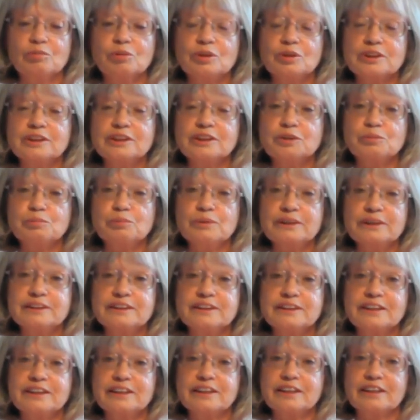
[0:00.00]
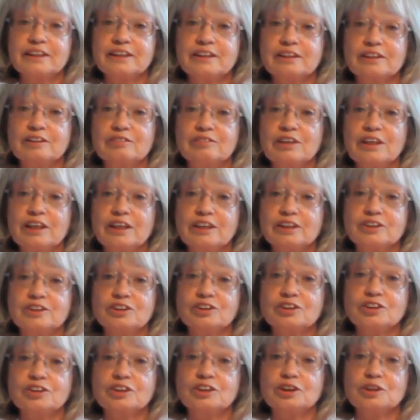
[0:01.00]
what is missing in our
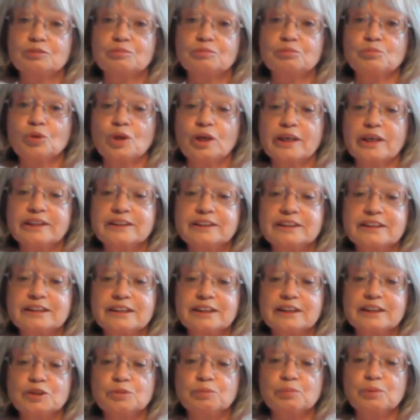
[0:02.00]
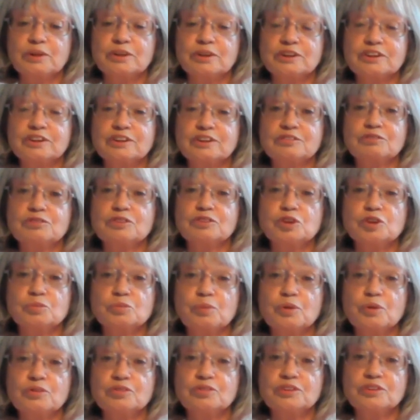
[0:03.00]
relationship? Why did this person
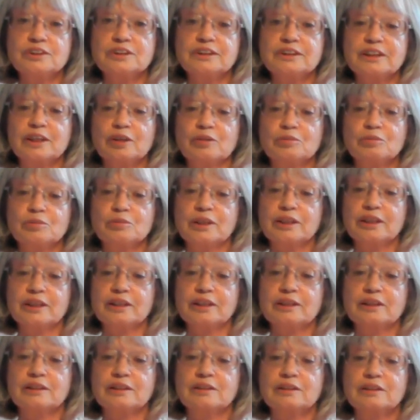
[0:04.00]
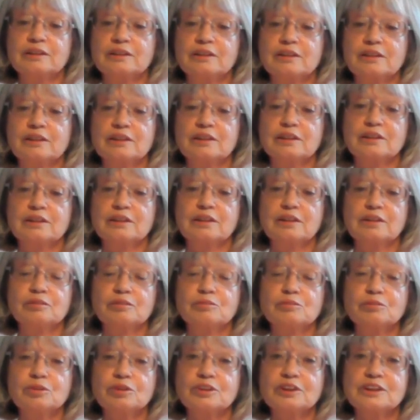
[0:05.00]
respond in that way?
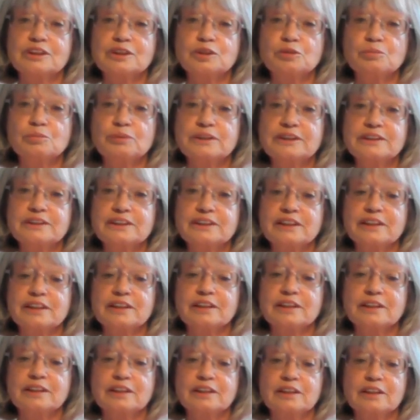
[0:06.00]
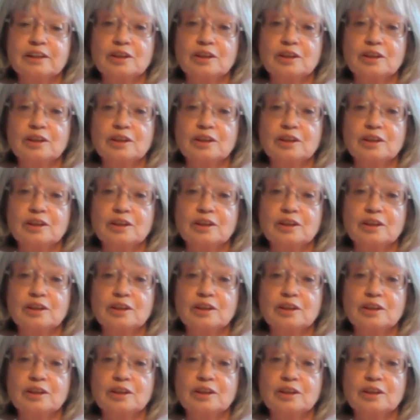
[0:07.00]
What is missing